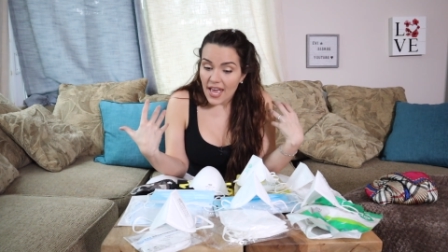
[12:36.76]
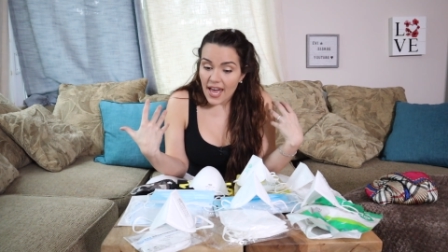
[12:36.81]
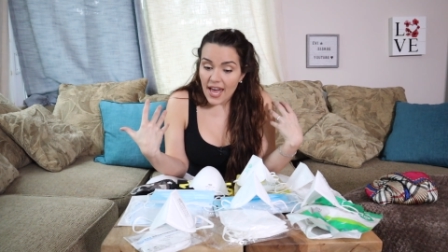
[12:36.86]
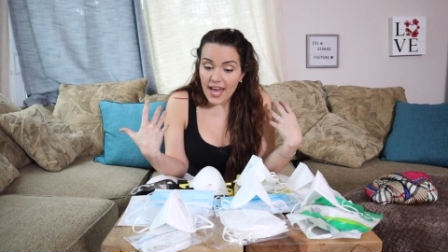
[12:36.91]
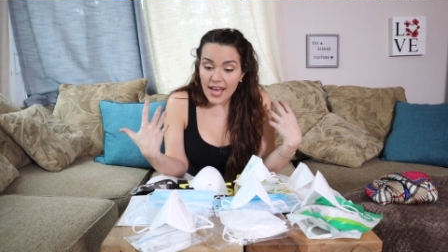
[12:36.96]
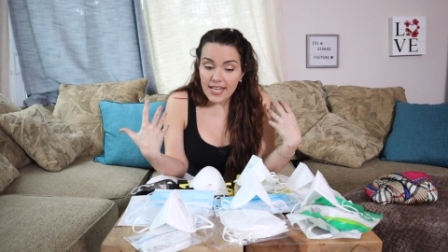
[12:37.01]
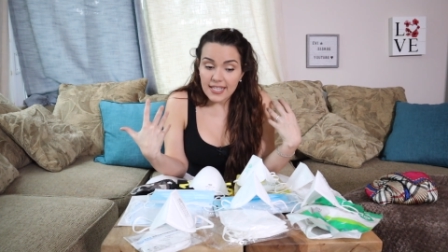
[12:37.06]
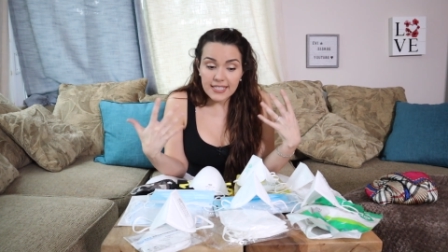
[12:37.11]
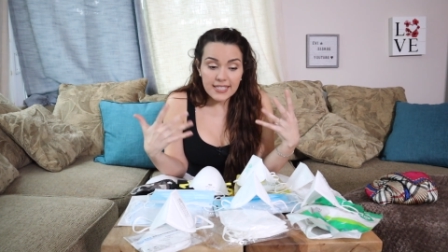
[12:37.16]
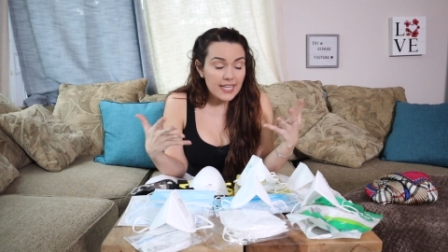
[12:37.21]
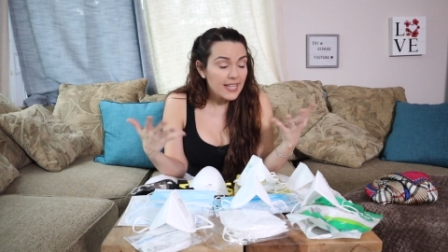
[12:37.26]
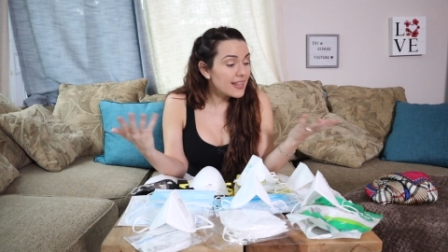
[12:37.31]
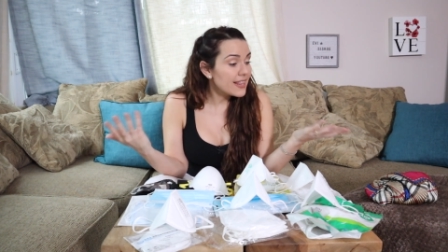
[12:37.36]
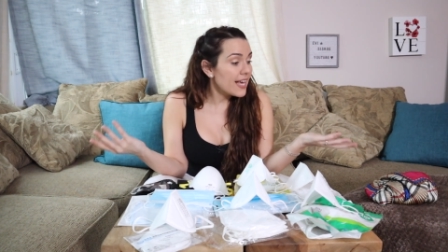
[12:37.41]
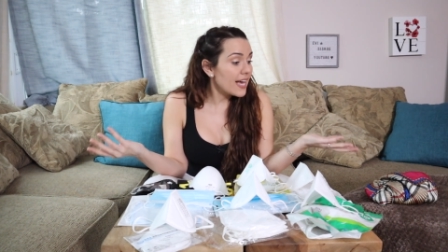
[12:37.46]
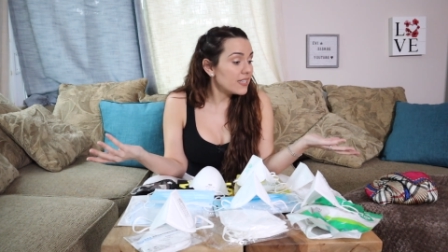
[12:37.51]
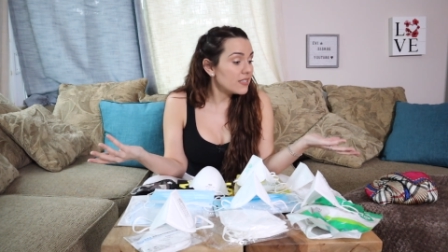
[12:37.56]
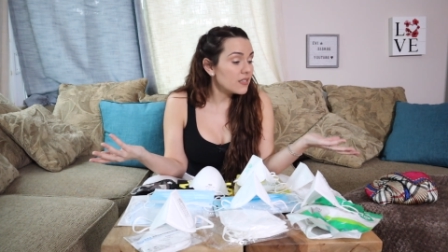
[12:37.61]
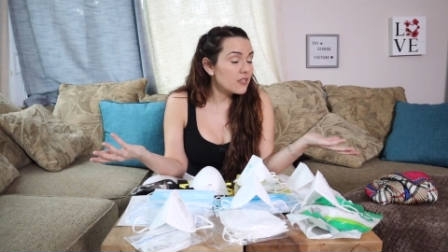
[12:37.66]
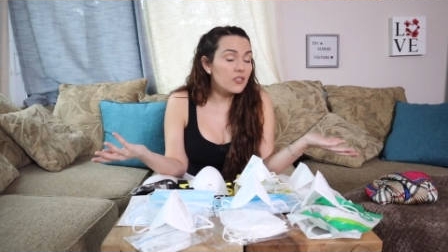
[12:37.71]
And
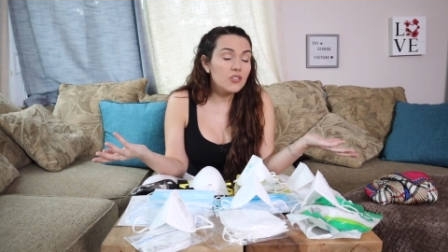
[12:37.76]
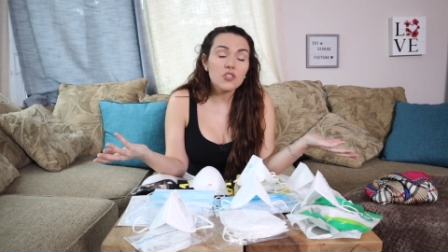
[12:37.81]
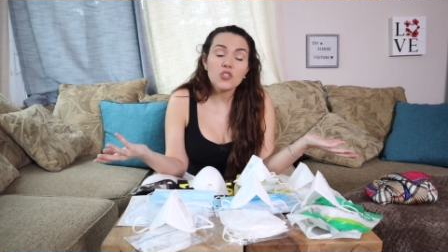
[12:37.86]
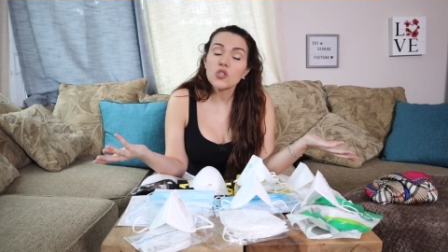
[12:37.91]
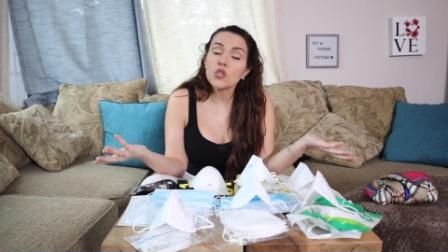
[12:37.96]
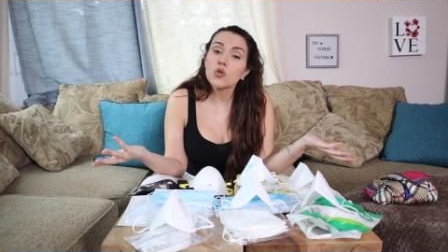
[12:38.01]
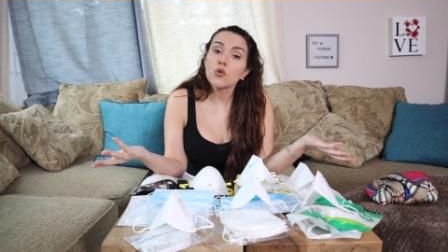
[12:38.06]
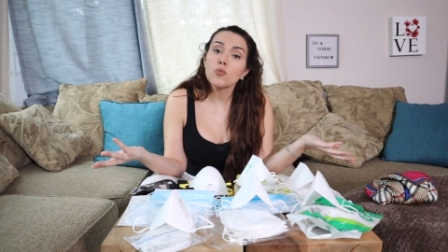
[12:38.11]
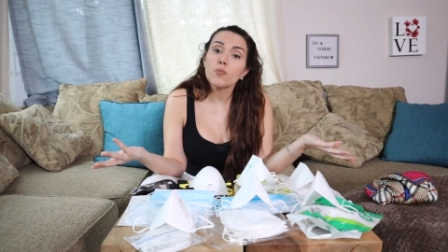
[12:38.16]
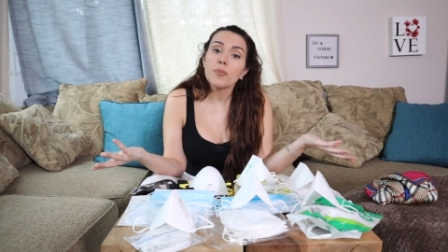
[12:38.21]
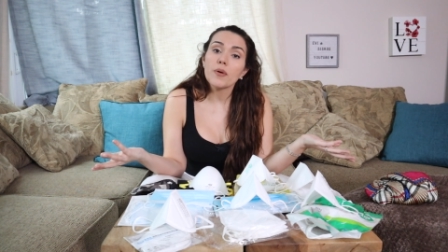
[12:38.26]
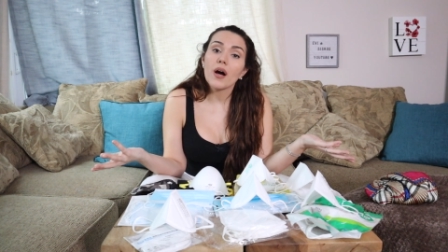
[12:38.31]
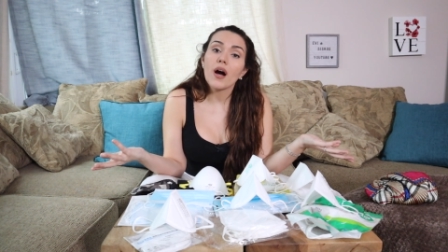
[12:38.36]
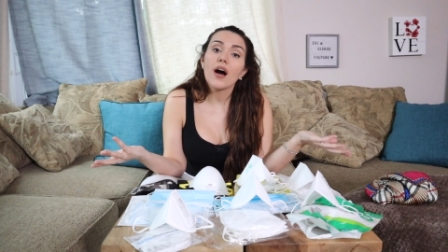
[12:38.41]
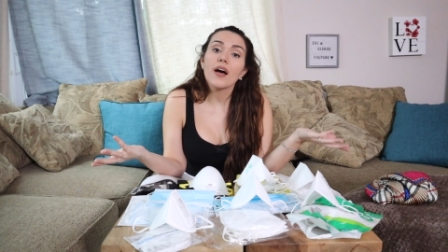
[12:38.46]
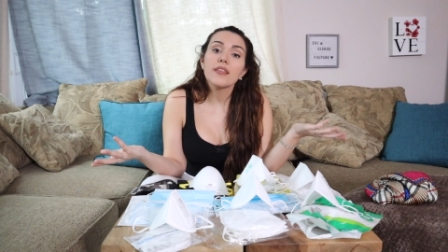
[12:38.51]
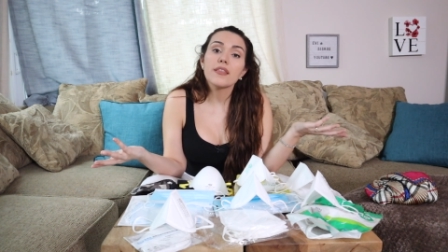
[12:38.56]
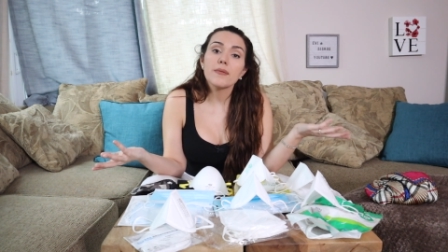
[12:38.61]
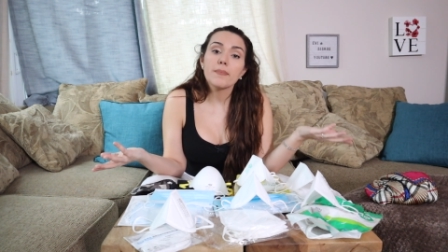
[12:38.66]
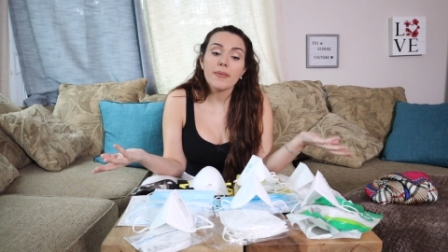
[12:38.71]
that's the scoop
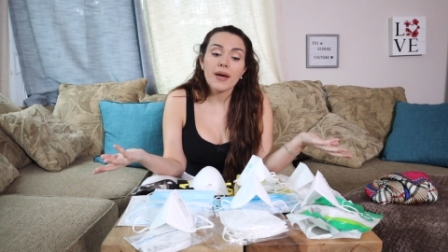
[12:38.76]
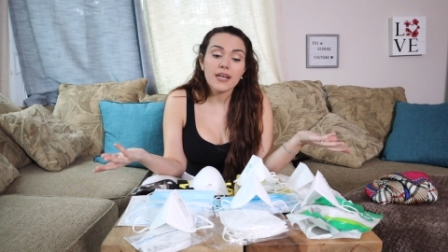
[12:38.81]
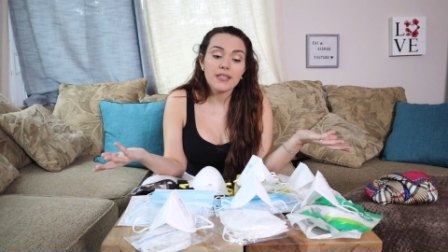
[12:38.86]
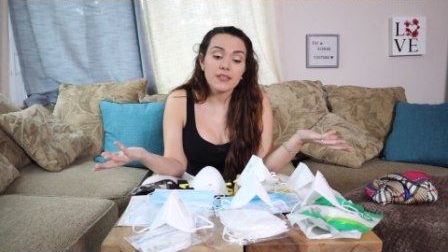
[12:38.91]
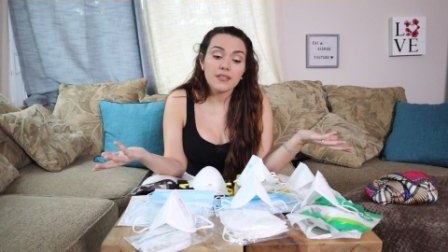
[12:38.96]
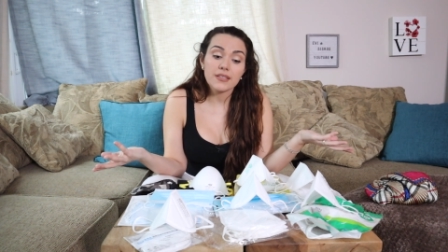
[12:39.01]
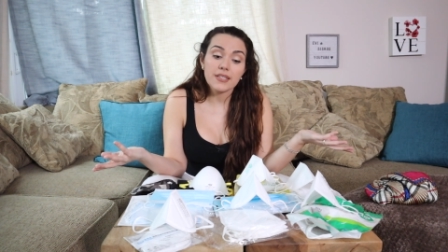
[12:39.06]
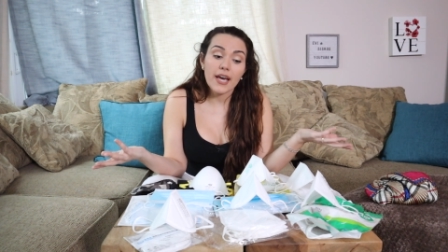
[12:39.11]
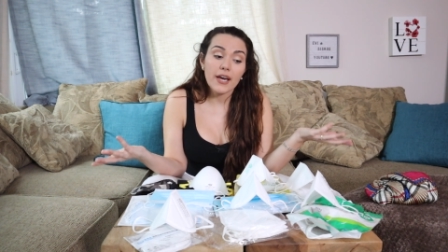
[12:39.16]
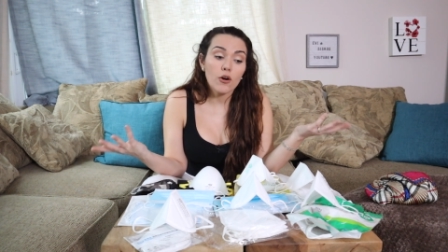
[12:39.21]
on the masks.